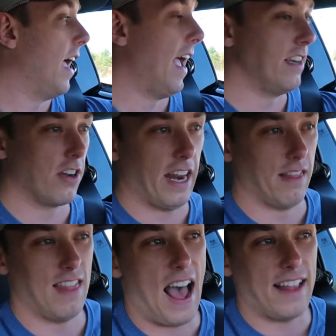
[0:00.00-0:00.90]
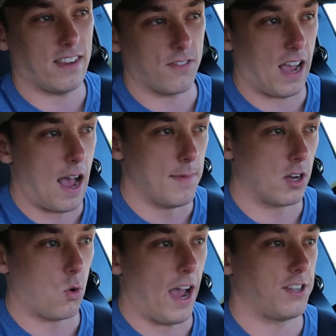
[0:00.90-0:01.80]
And you'll get lots of
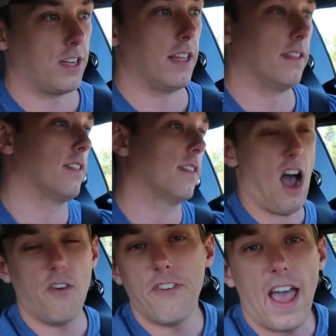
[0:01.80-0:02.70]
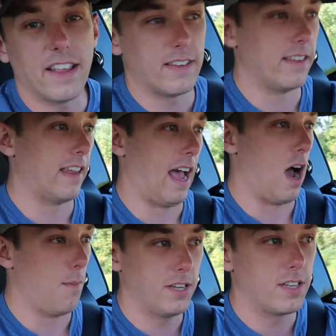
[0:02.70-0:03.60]
common questions. How fast is it?
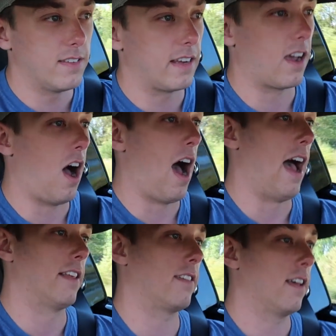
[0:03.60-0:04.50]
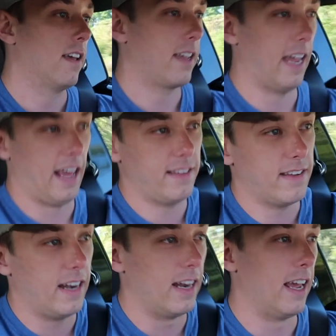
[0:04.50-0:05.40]
How much does it cost? Can I
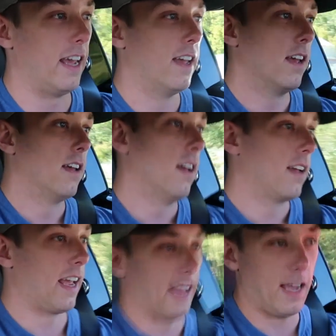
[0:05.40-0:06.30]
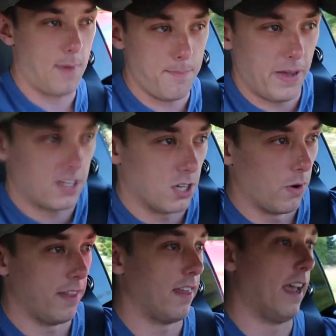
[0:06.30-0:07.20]
sit in it? Can I get my picture
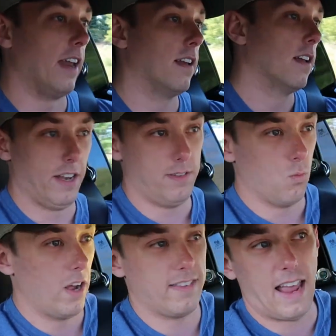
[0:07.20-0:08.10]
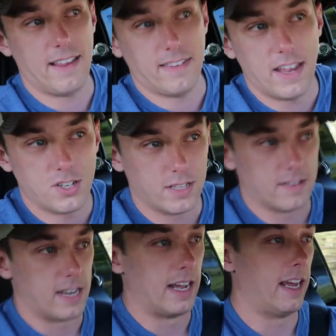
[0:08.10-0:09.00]
with it? What size
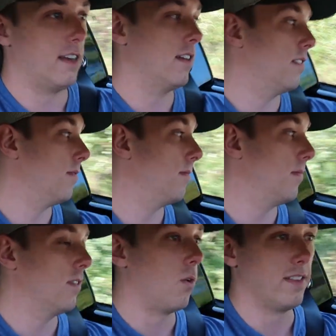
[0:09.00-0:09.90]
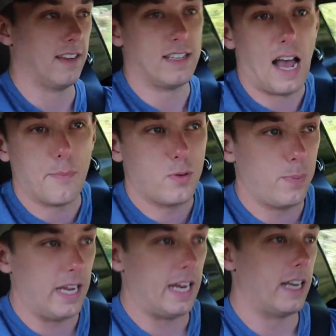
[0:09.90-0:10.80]
engine's in it? What's the top
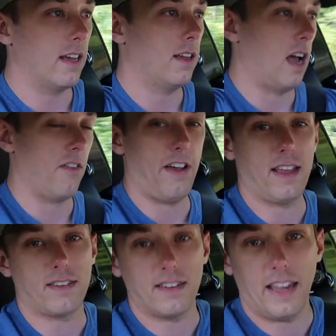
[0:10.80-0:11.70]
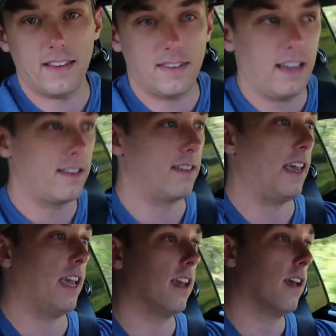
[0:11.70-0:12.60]
speed? How fast does it hit
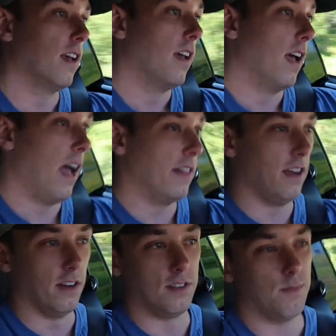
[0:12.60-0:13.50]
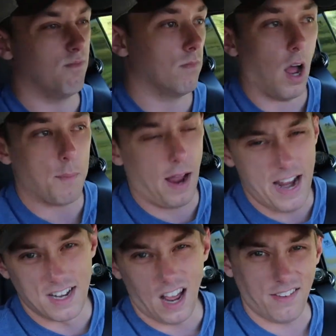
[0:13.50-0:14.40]
60? There's
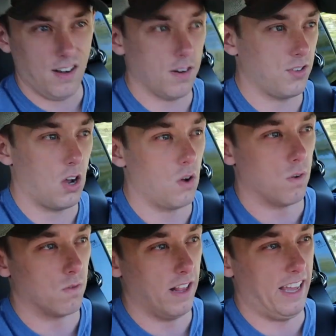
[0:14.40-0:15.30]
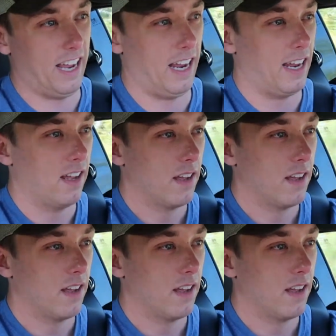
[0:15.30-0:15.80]
probably a dozen or so really